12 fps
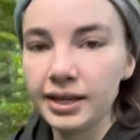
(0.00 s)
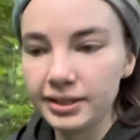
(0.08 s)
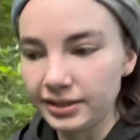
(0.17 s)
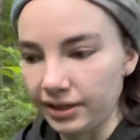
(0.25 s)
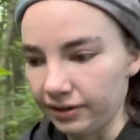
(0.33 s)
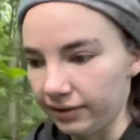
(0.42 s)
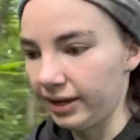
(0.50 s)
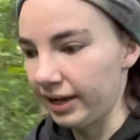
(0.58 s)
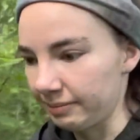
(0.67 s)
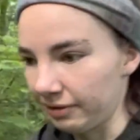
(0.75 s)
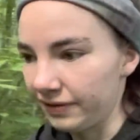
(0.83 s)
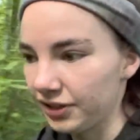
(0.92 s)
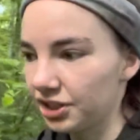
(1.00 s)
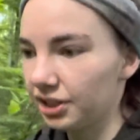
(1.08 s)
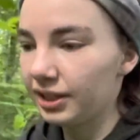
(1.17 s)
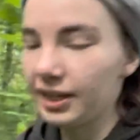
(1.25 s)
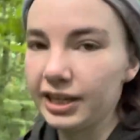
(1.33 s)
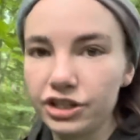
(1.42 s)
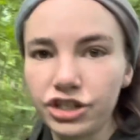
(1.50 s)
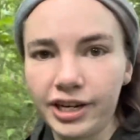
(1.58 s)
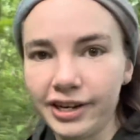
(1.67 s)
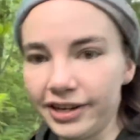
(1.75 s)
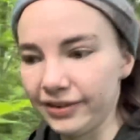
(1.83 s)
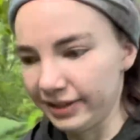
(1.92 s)
So I'm officially in
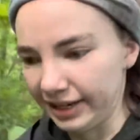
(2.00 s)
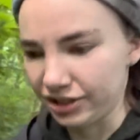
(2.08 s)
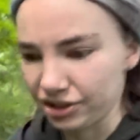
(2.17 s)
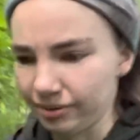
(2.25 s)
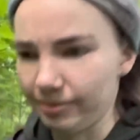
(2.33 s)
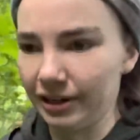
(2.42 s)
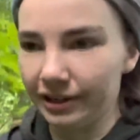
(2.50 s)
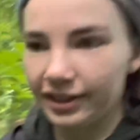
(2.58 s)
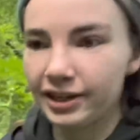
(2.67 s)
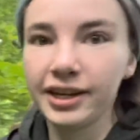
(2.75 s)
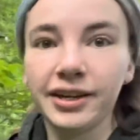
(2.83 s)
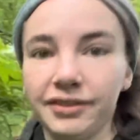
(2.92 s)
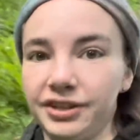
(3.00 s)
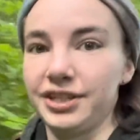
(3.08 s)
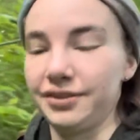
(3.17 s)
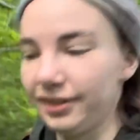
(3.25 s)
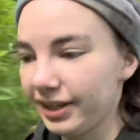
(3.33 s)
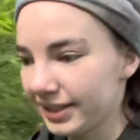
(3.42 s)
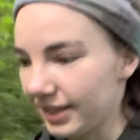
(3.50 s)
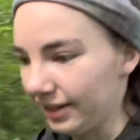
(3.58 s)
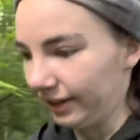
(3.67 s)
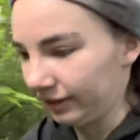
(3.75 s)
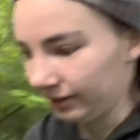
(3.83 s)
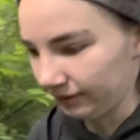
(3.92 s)
Shenandoah National Park, which is really exciting.